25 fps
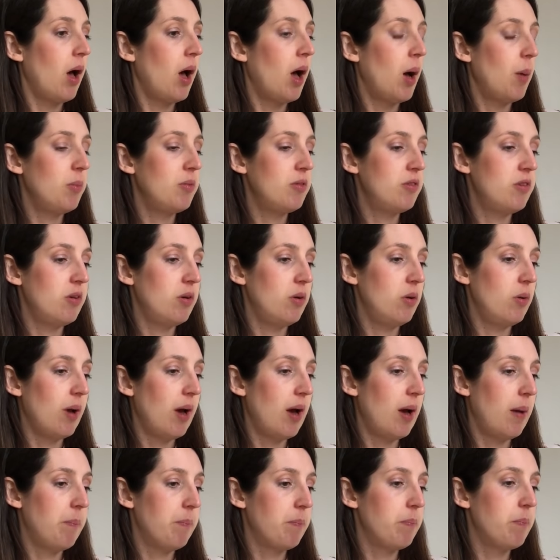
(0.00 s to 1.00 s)
up to
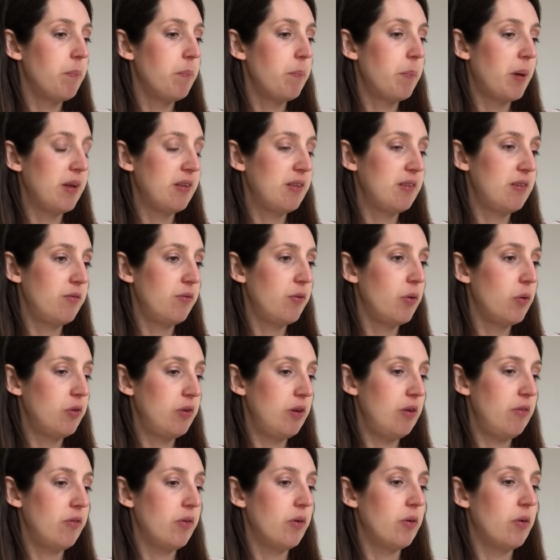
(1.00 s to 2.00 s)
um, bust
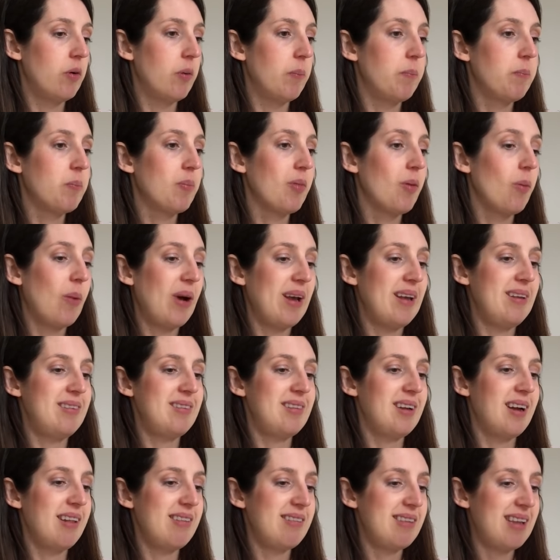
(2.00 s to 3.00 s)
44, waist
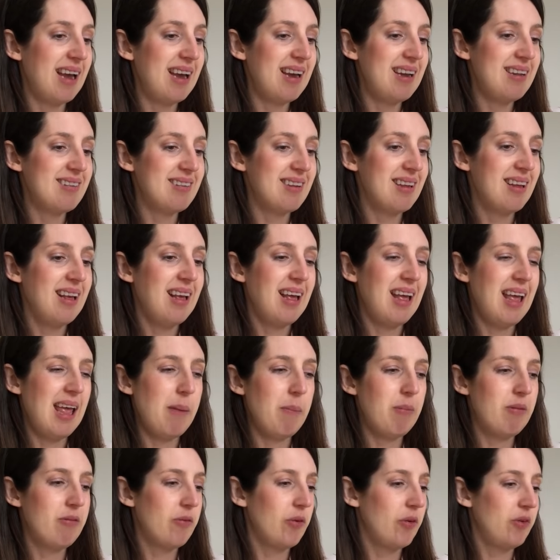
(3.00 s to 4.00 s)
38
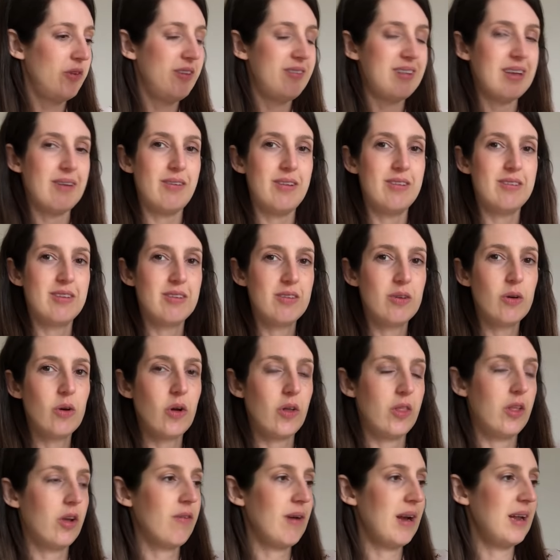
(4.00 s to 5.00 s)
hips 47, so it's not
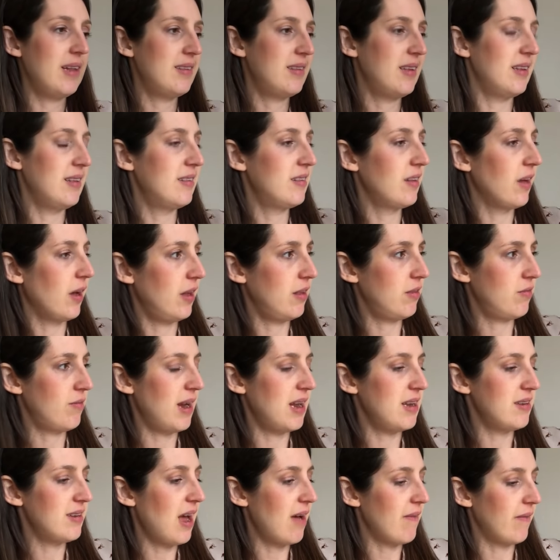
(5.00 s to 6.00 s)
got the greatest size
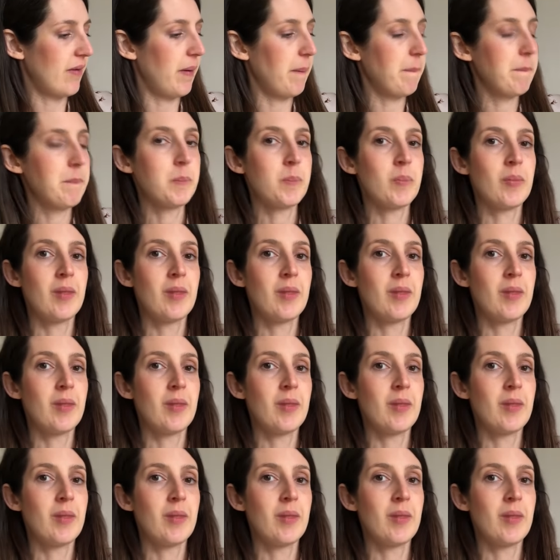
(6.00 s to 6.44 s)
range ever.